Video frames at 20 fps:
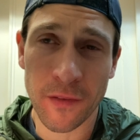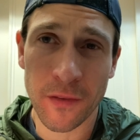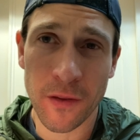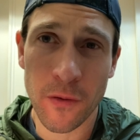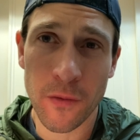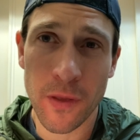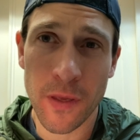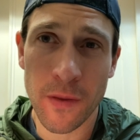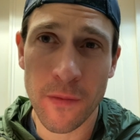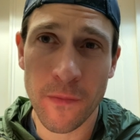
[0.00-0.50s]

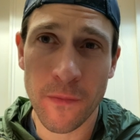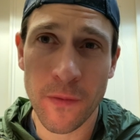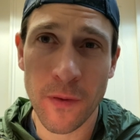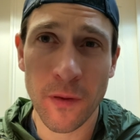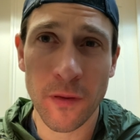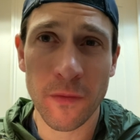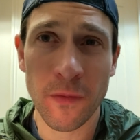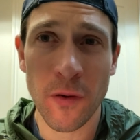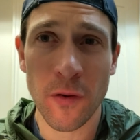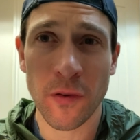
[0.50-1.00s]
So he
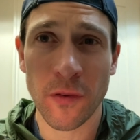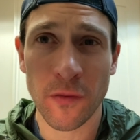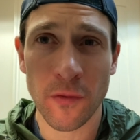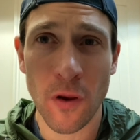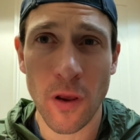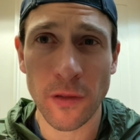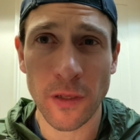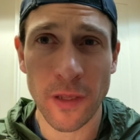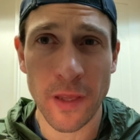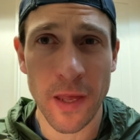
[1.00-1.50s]
feels very
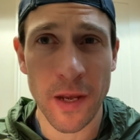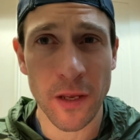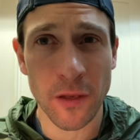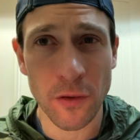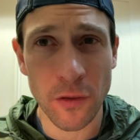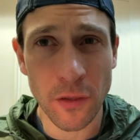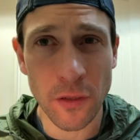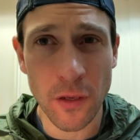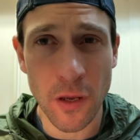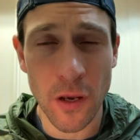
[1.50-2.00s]
strongly that a
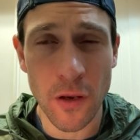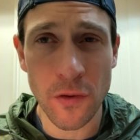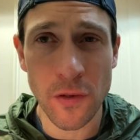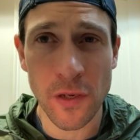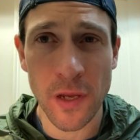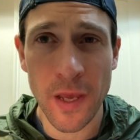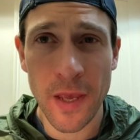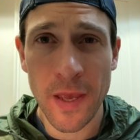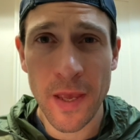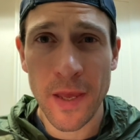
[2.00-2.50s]
good
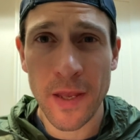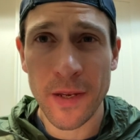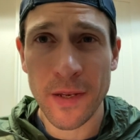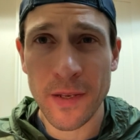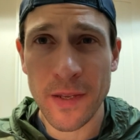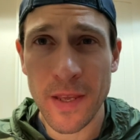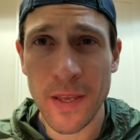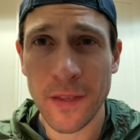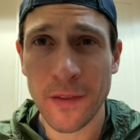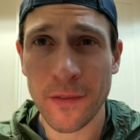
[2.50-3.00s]
coach
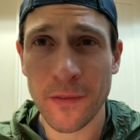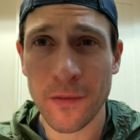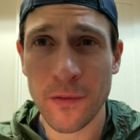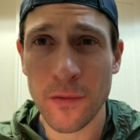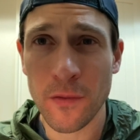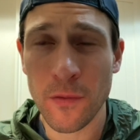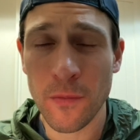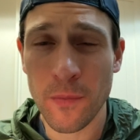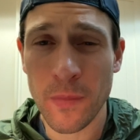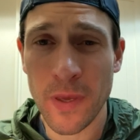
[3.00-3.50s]
needs
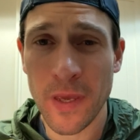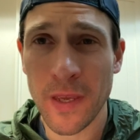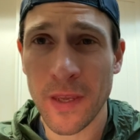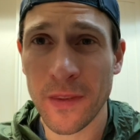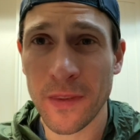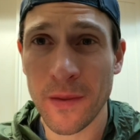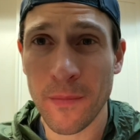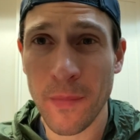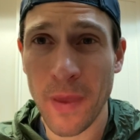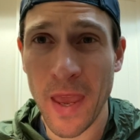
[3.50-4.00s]
to be
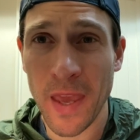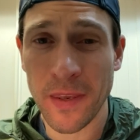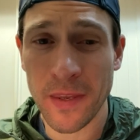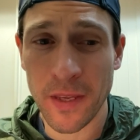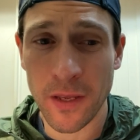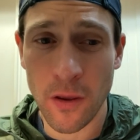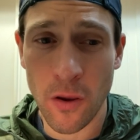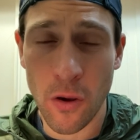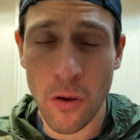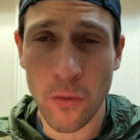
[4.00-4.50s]

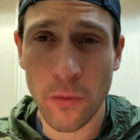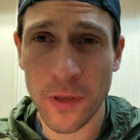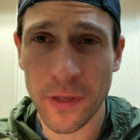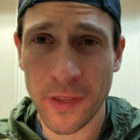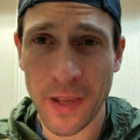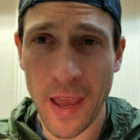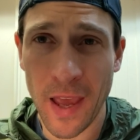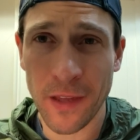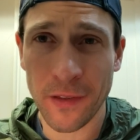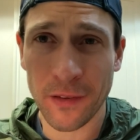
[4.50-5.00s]
demanding,
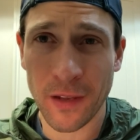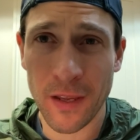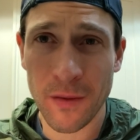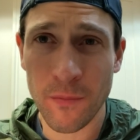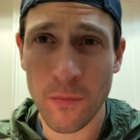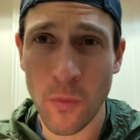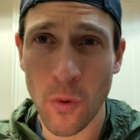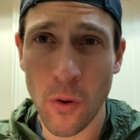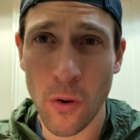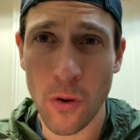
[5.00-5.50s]
always asking
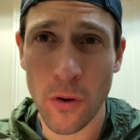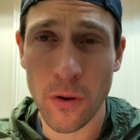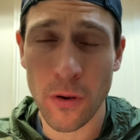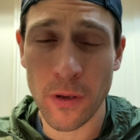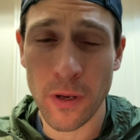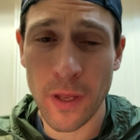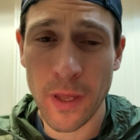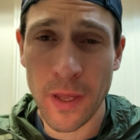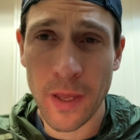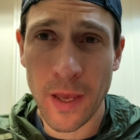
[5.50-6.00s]

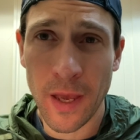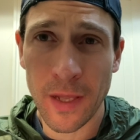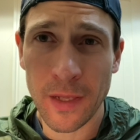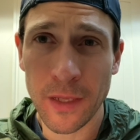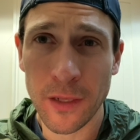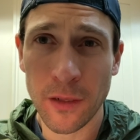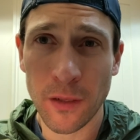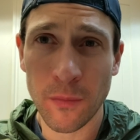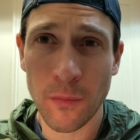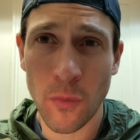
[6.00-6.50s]
more, a
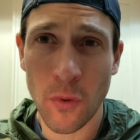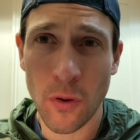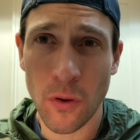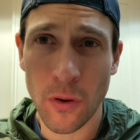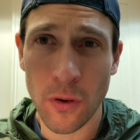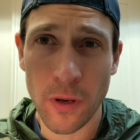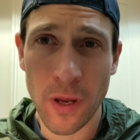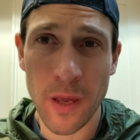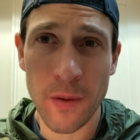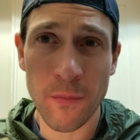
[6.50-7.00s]
little
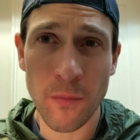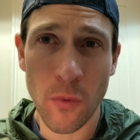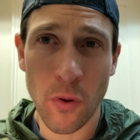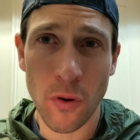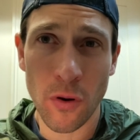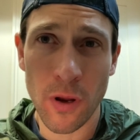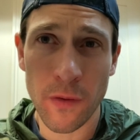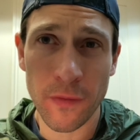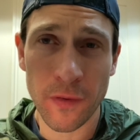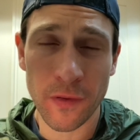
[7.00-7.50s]
more and
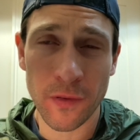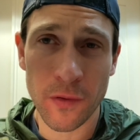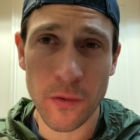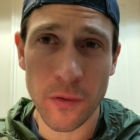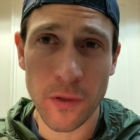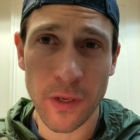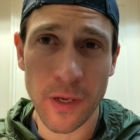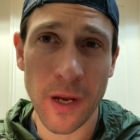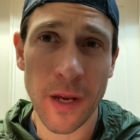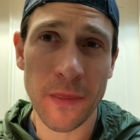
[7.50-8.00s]
more of a
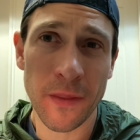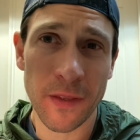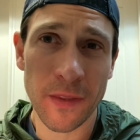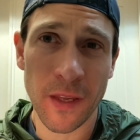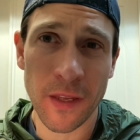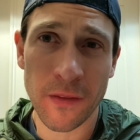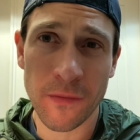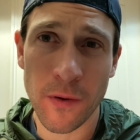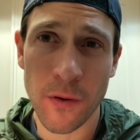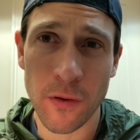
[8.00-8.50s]
student. And I think
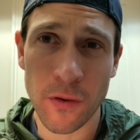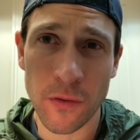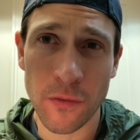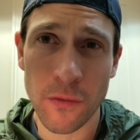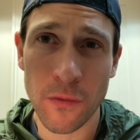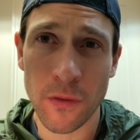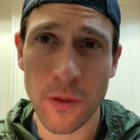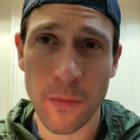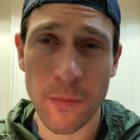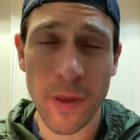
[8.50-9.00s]
that's very
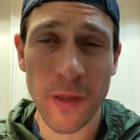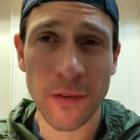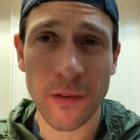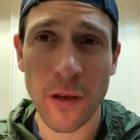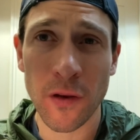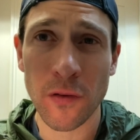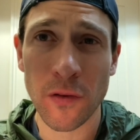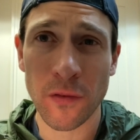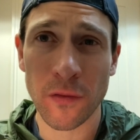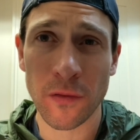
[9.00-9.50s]
true. The best
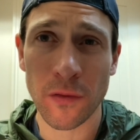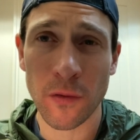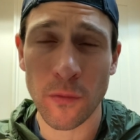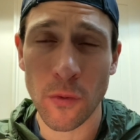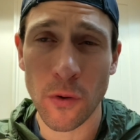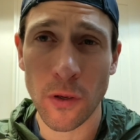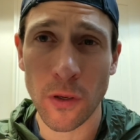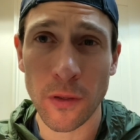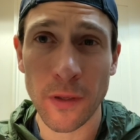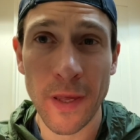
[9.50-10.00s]
coaches in the
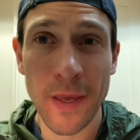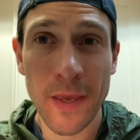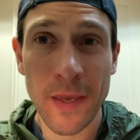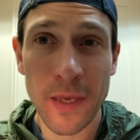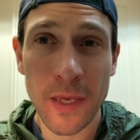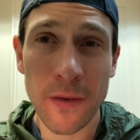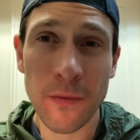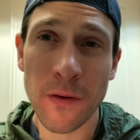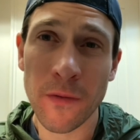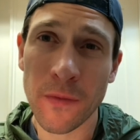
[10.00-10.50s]
world,
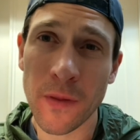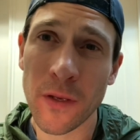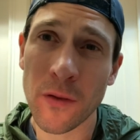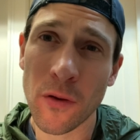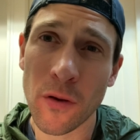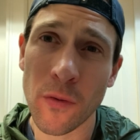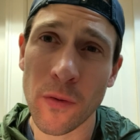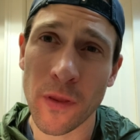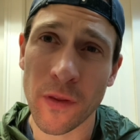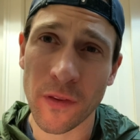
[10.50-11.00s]
even if they
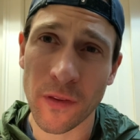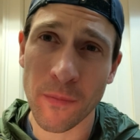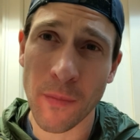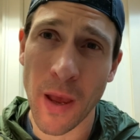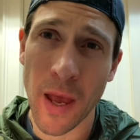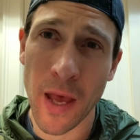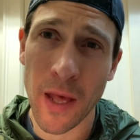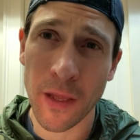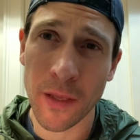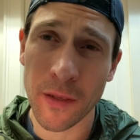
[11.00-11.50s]
do it with a
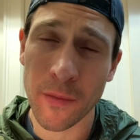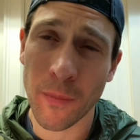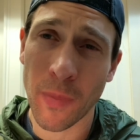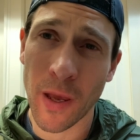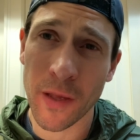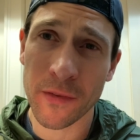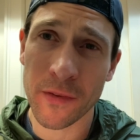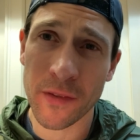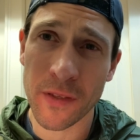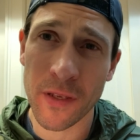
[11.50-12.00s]
smile and
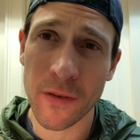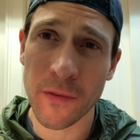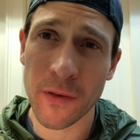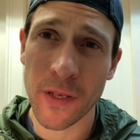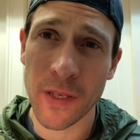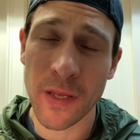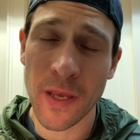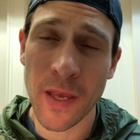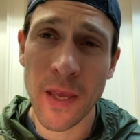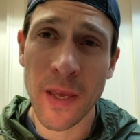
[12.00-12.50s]

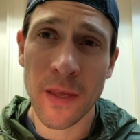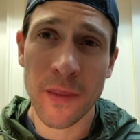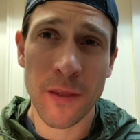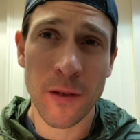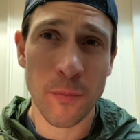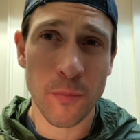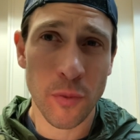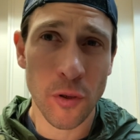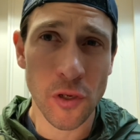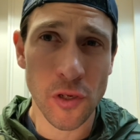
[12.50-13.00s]
positivity, they're
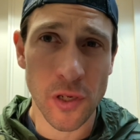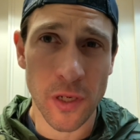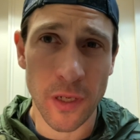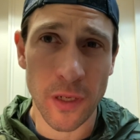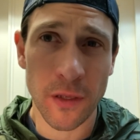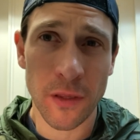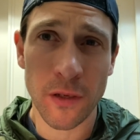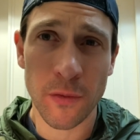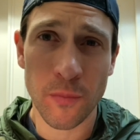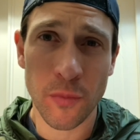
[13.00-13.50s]

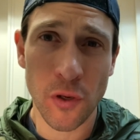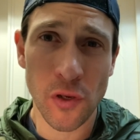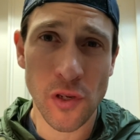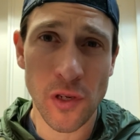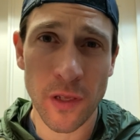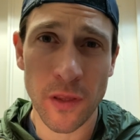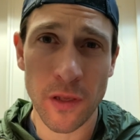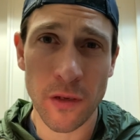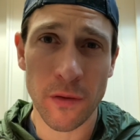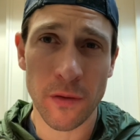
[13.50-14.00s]
pushing,
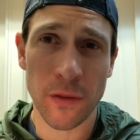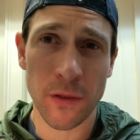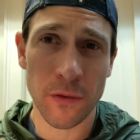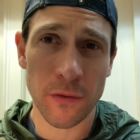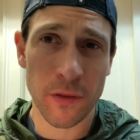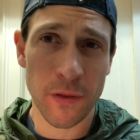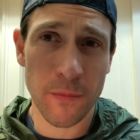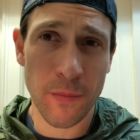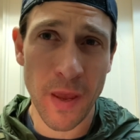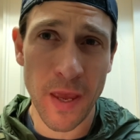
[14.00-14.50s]
they're
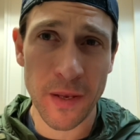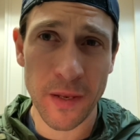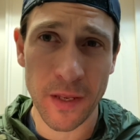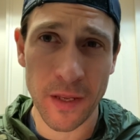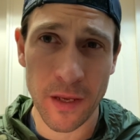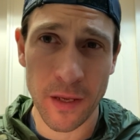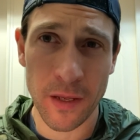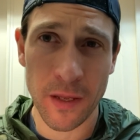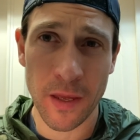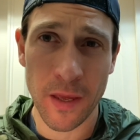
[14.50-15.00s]

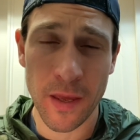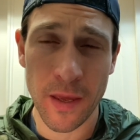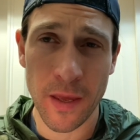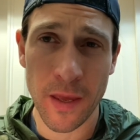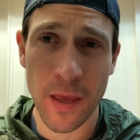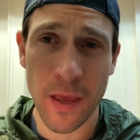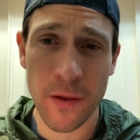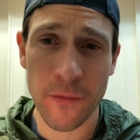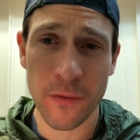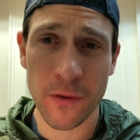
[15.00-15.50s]
demanding
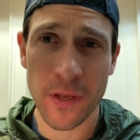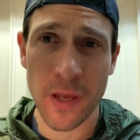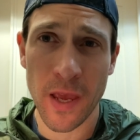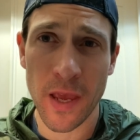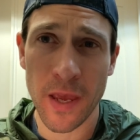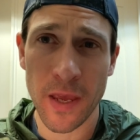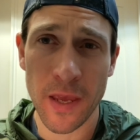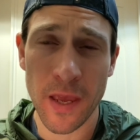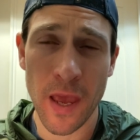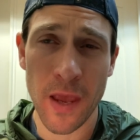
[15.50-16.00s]
every
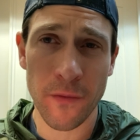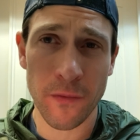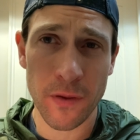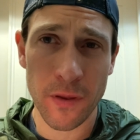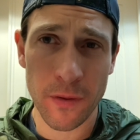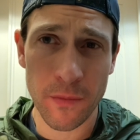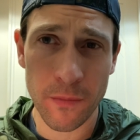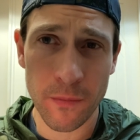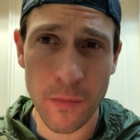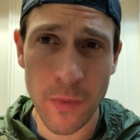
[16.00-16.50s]
day,
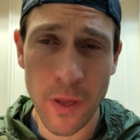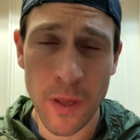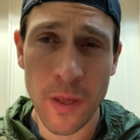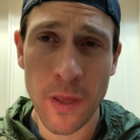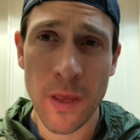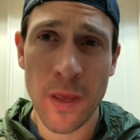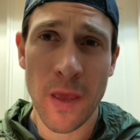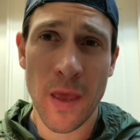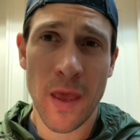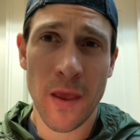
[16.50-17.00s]

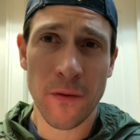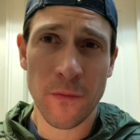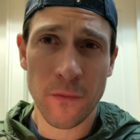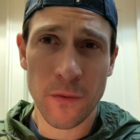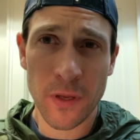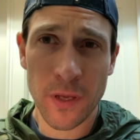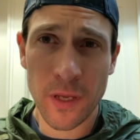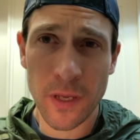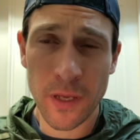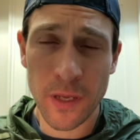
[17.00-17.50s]

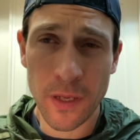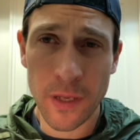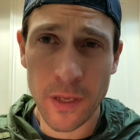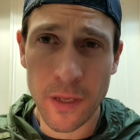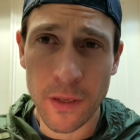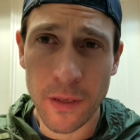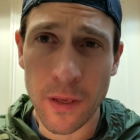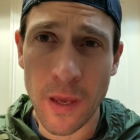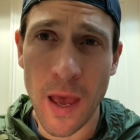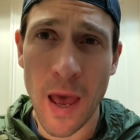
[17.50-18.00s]

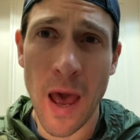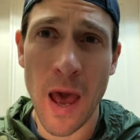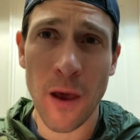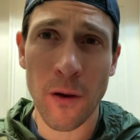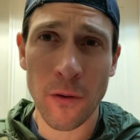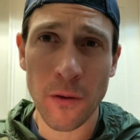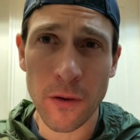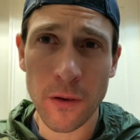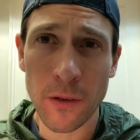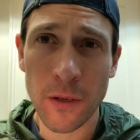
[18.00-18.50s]
every
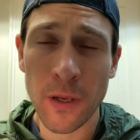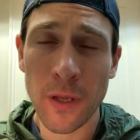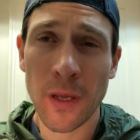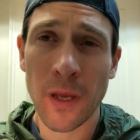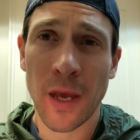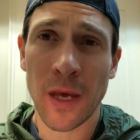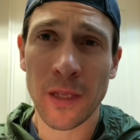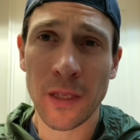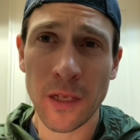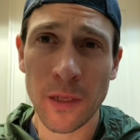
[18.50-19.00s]
hour,
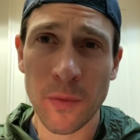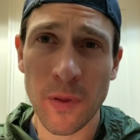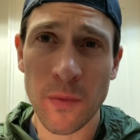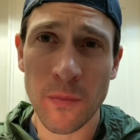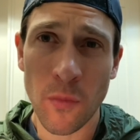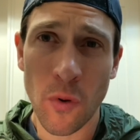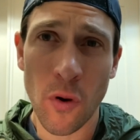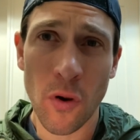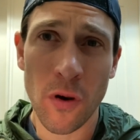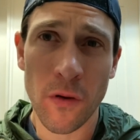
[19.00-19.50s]
a little bit
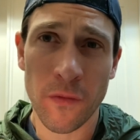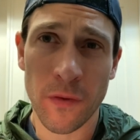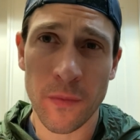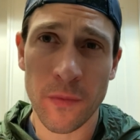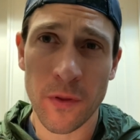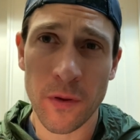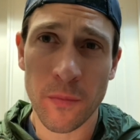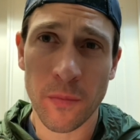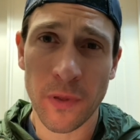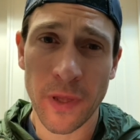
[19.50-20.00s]
more from
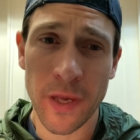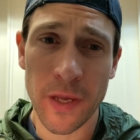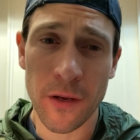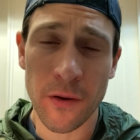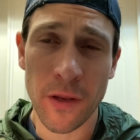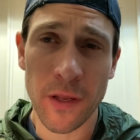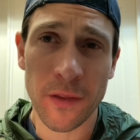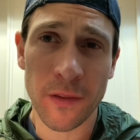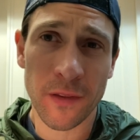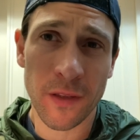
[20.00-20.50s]
their player.
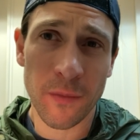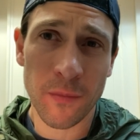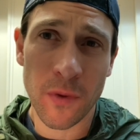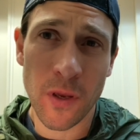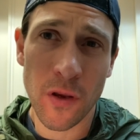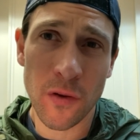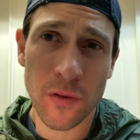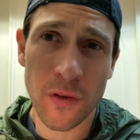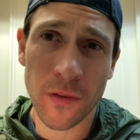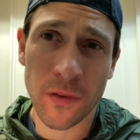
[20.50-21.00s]
And some
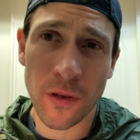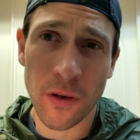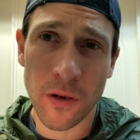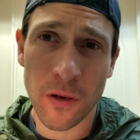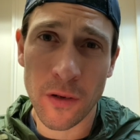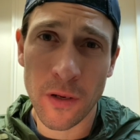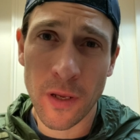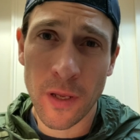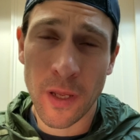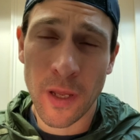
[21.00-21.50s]
coaches
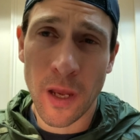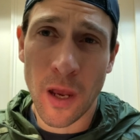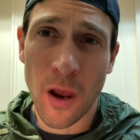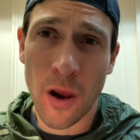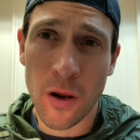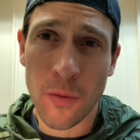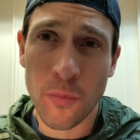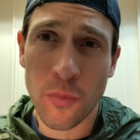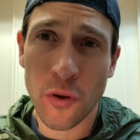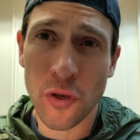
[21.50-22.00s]
are
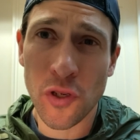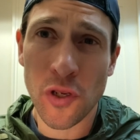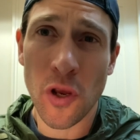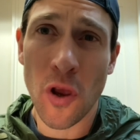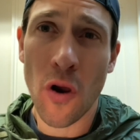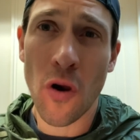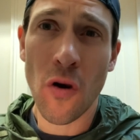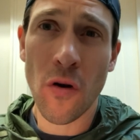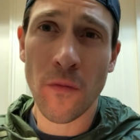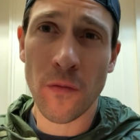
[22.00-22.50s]

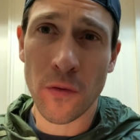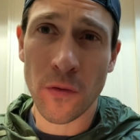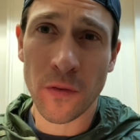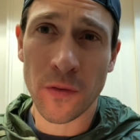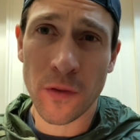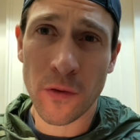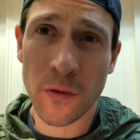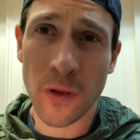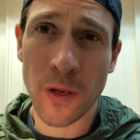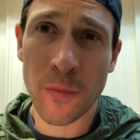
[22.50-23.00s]
pushovers.
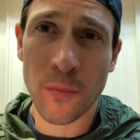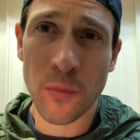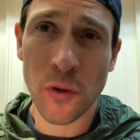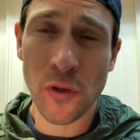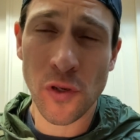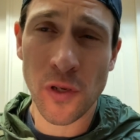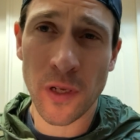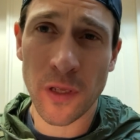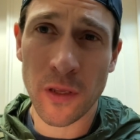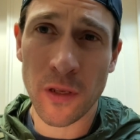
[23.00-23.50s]
They're not
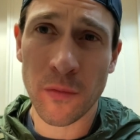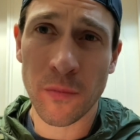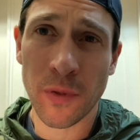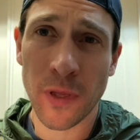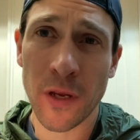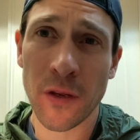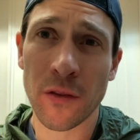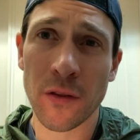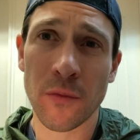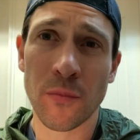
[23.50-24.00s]
pushing their
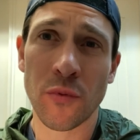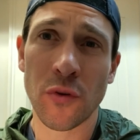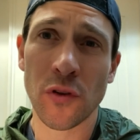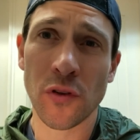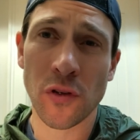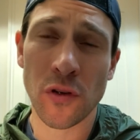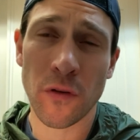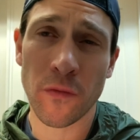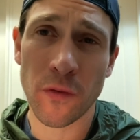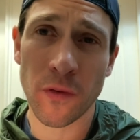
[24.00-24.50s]
player, they're
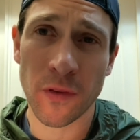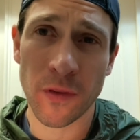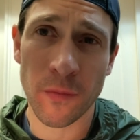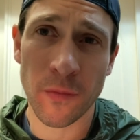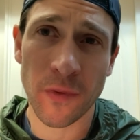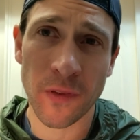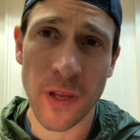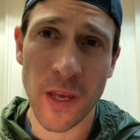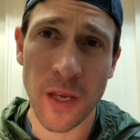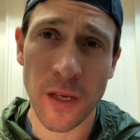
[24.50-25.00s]
pushovers
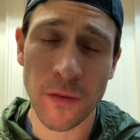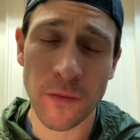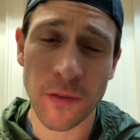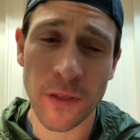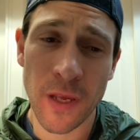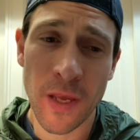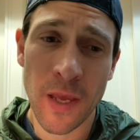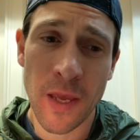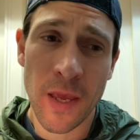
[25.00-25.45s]
themselves.